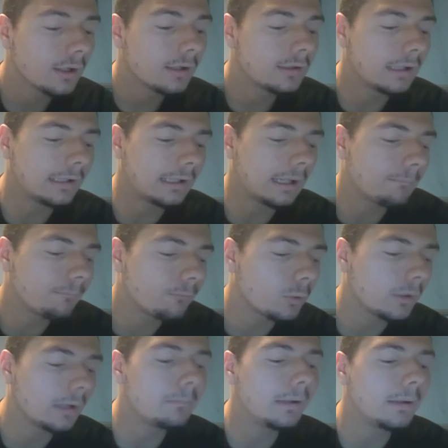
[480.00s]
Then game four,
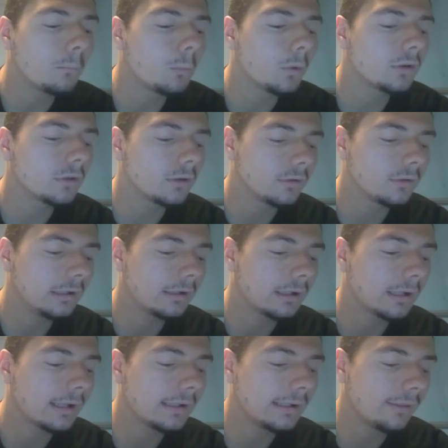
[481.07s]
they beat them
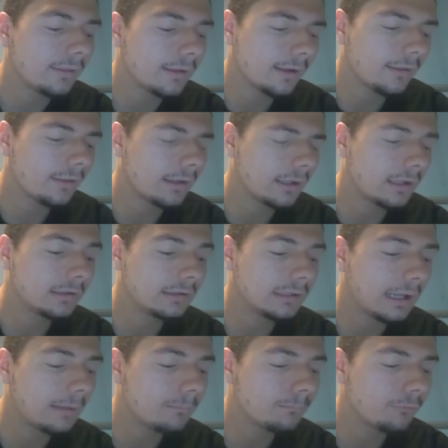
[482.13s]
113-96. And then
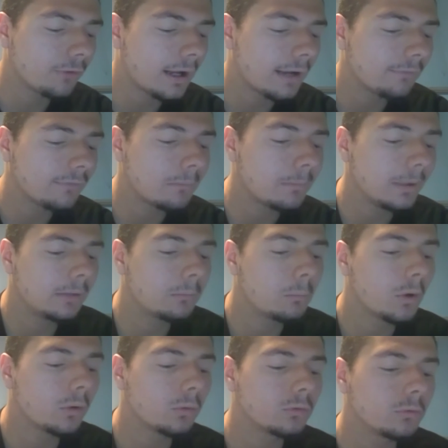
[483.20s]
game five, they beat them
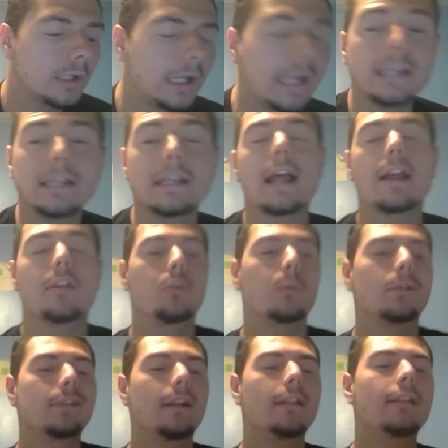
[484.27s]
103-89. So
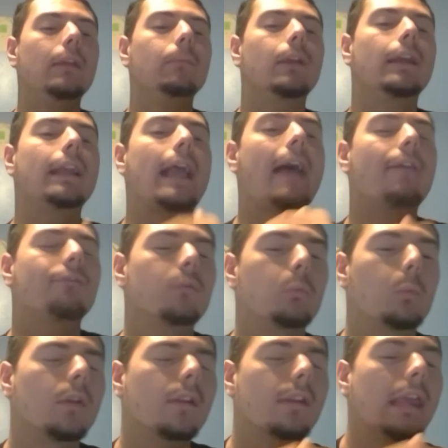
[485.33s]
it just seemed like
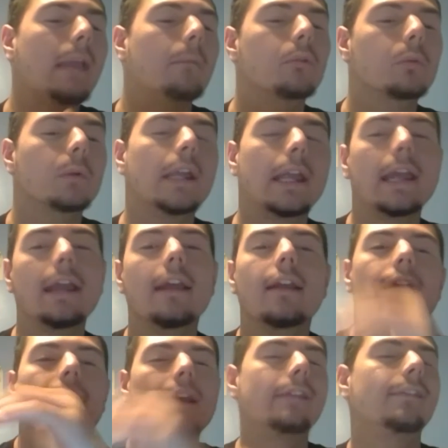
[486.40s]
once game three hit,
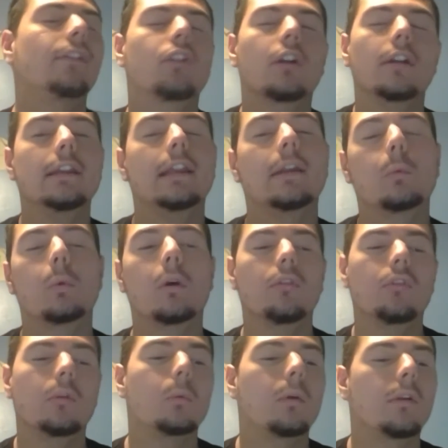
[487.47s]
it just started getting
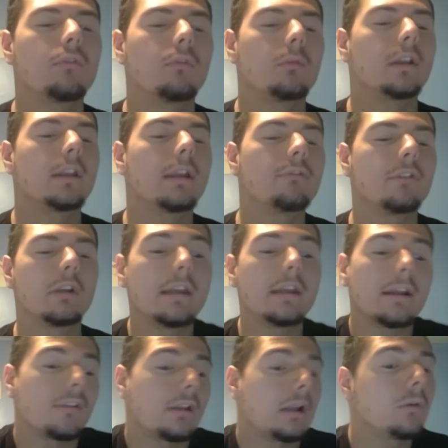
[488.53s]
worse and worse right there for the
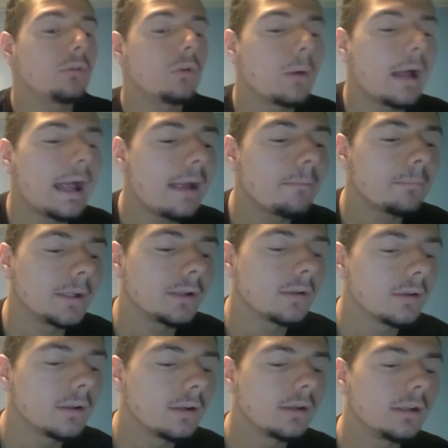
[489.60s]
Knicks. And I don't know what happened.
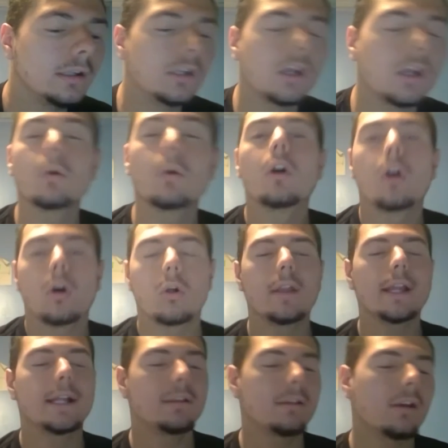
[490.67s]
You know, all
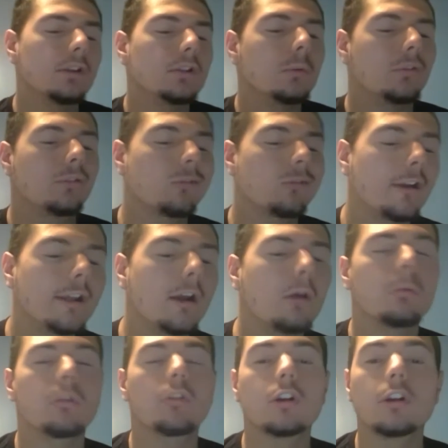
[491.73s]
I could tell you is Trae Young
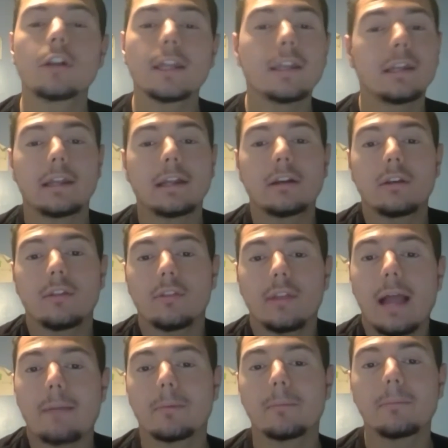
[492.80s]
was cooking and they couldn't
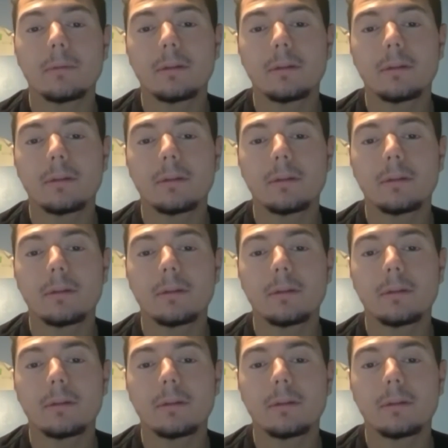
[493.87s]
stop him.